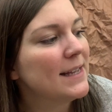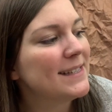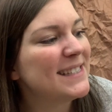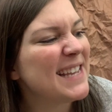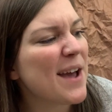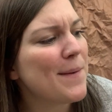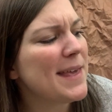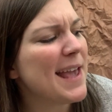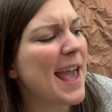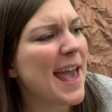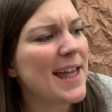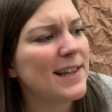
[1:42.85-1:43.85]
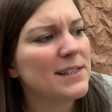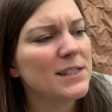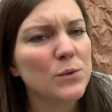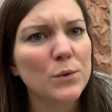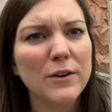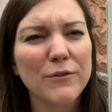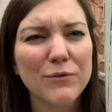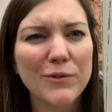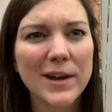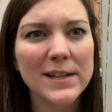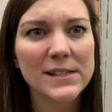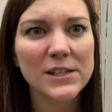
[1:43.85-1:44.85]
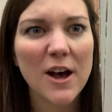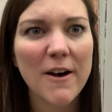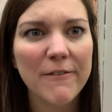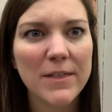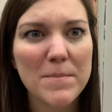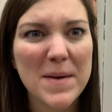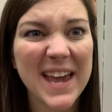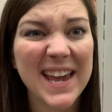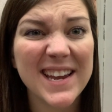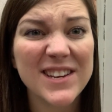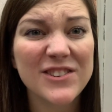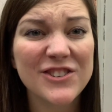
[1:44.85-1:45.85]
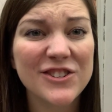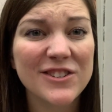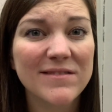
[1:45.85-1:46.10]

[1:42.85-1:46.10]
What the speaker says: See how the N sort of runs off the page?